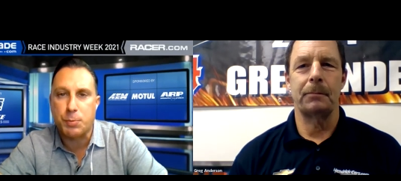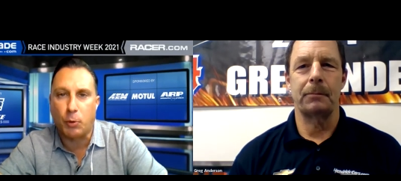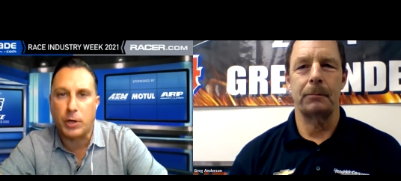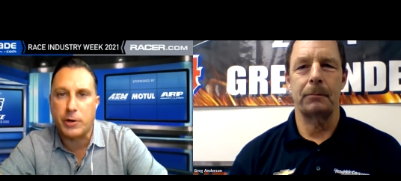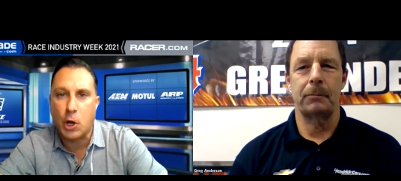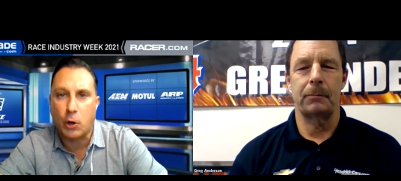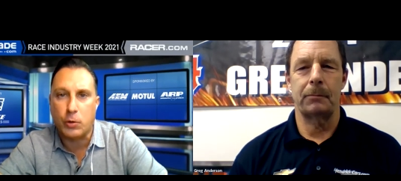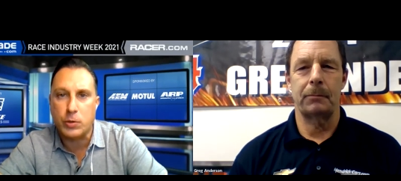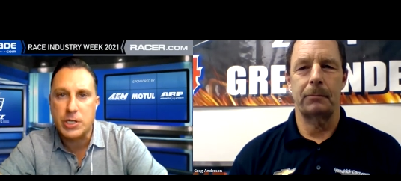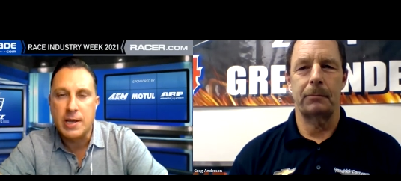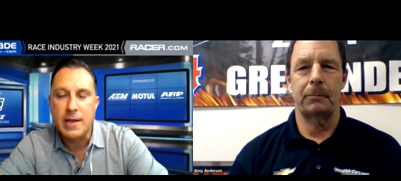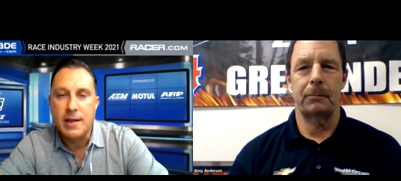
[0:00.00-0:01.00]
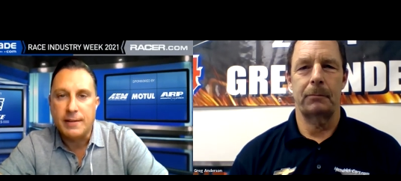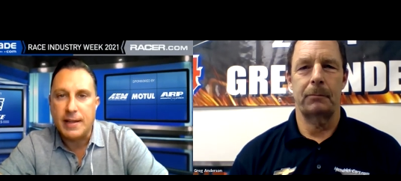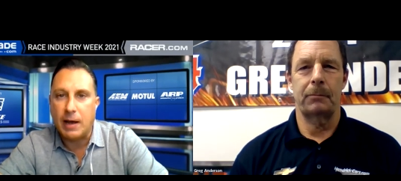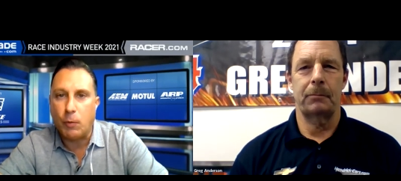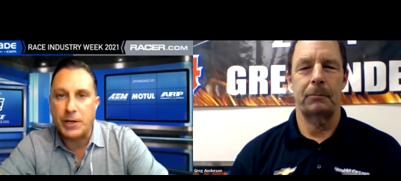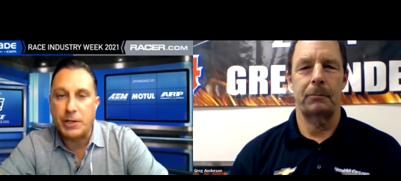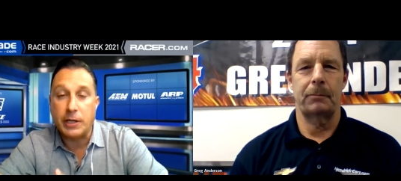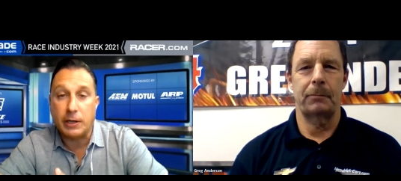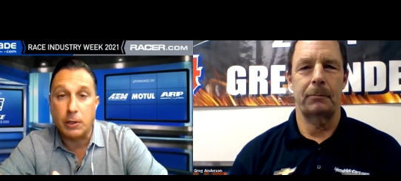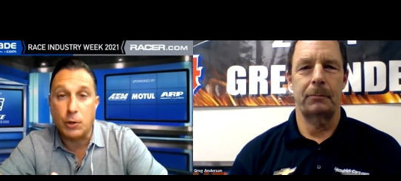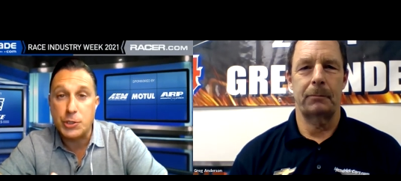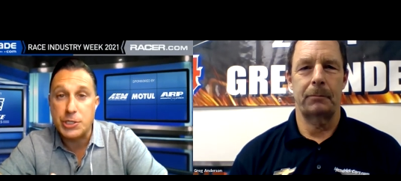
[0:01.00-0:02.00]
Speaker 1: and sport knows that when you
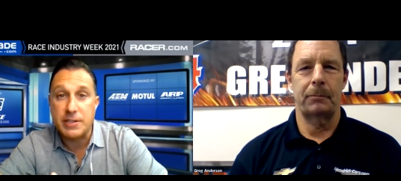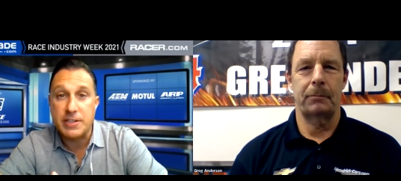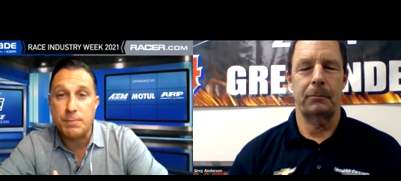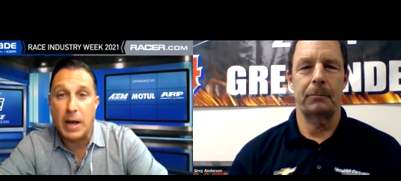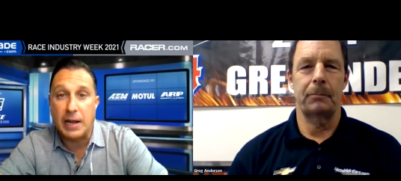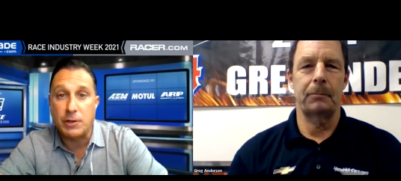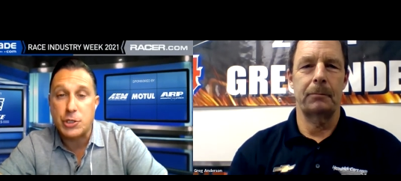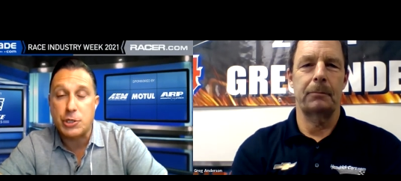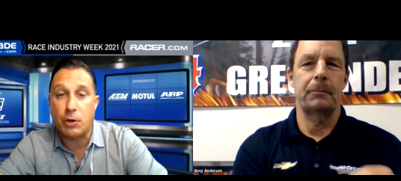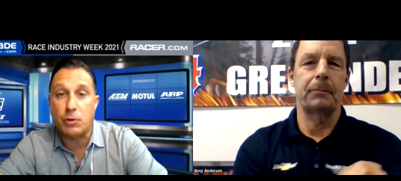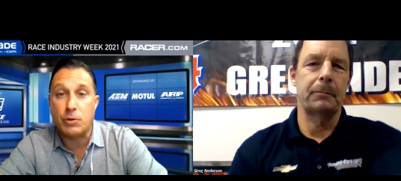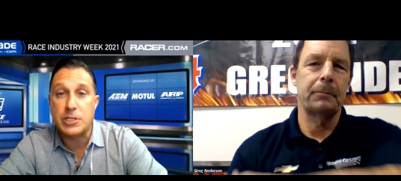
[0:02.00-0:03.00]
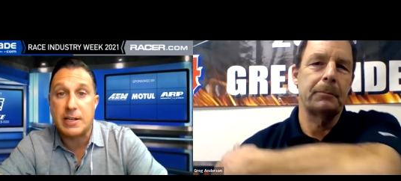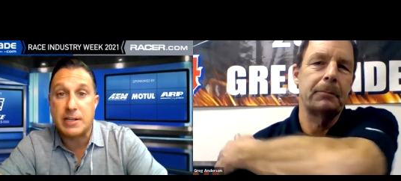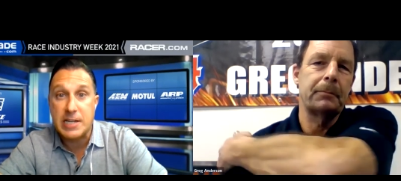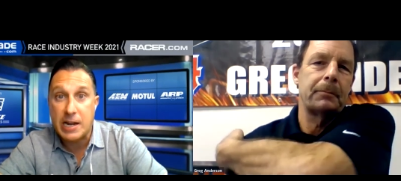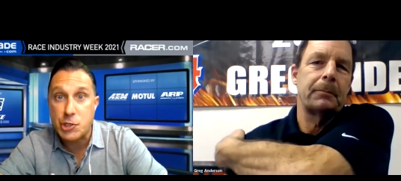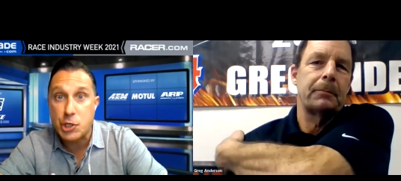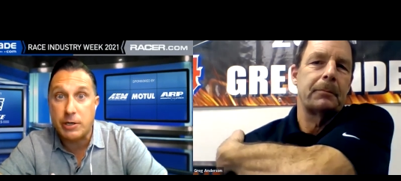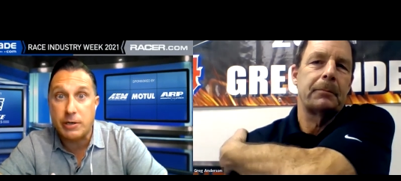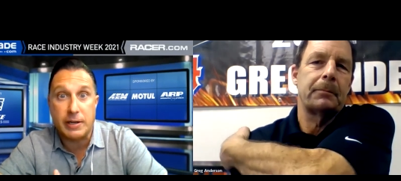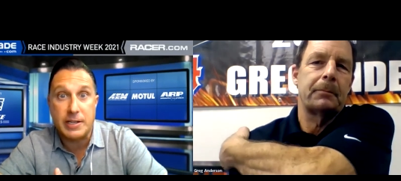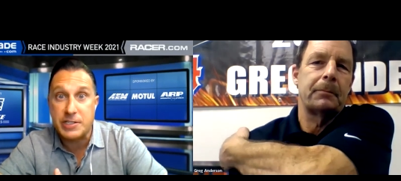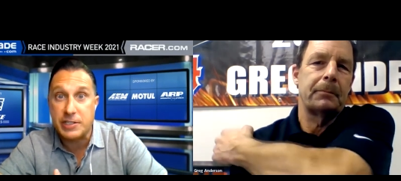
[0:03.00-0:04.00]
get close to these milestones, the
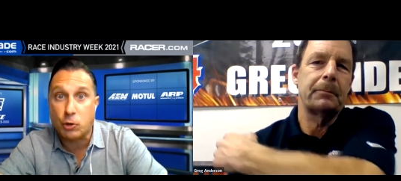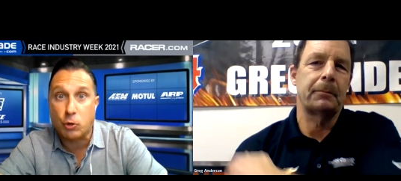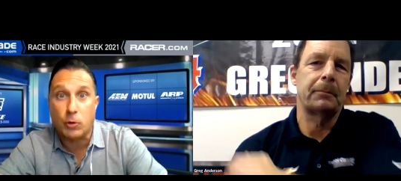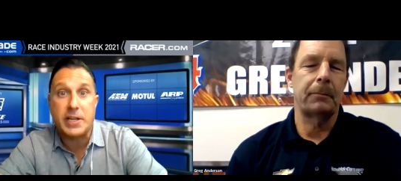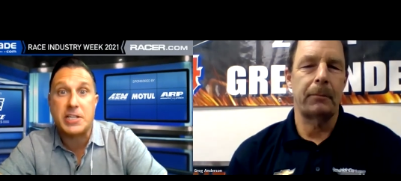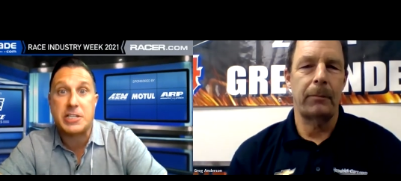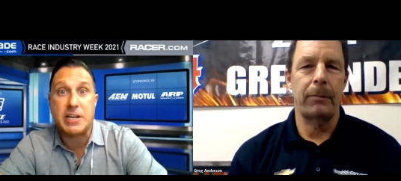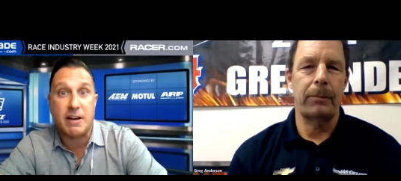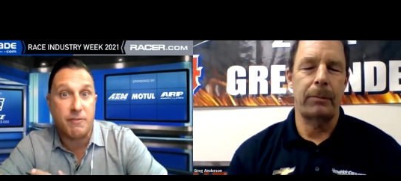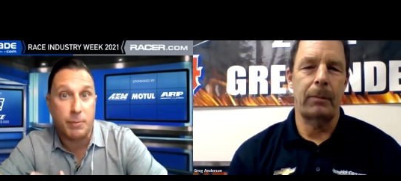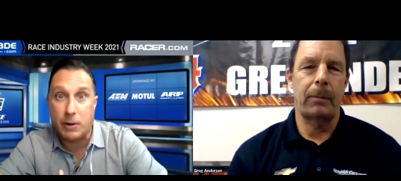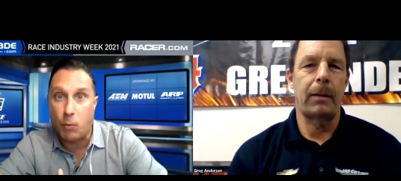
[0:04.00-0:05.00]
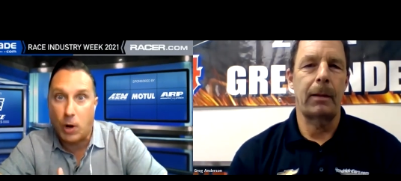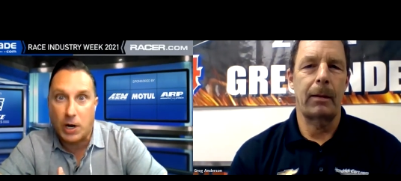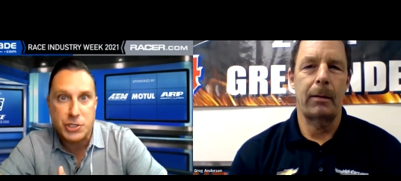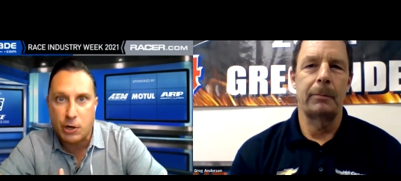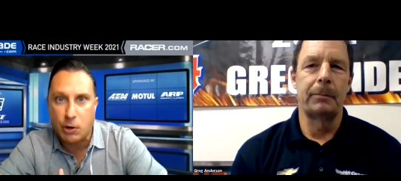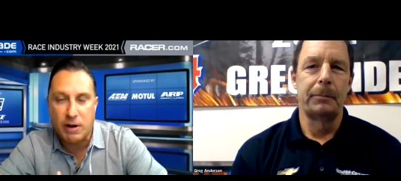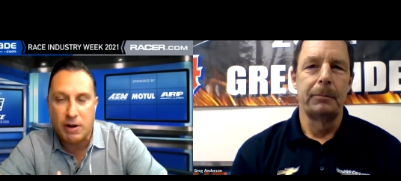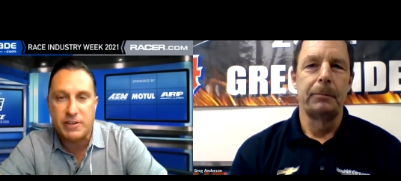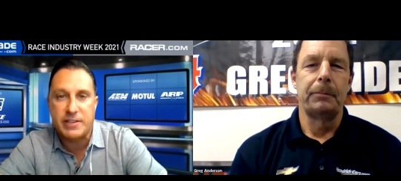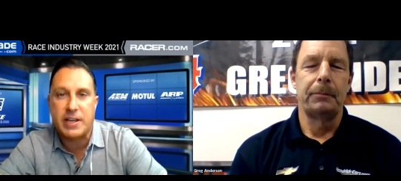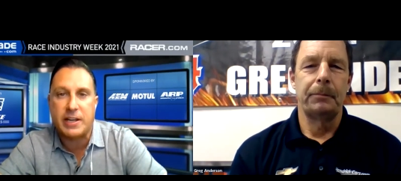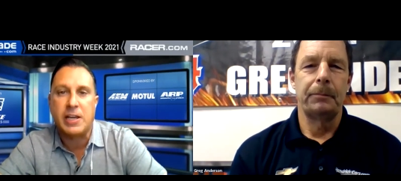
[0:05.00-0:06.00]
attention is increased, and everybody wants to know
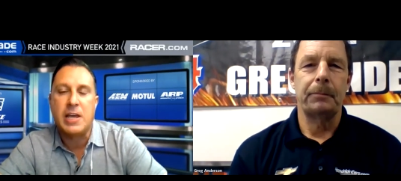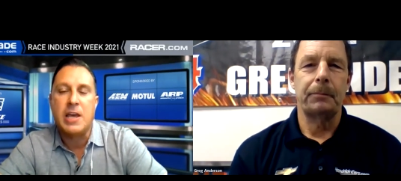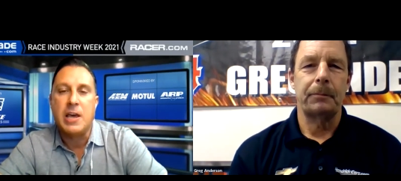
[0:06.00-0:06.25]
everything.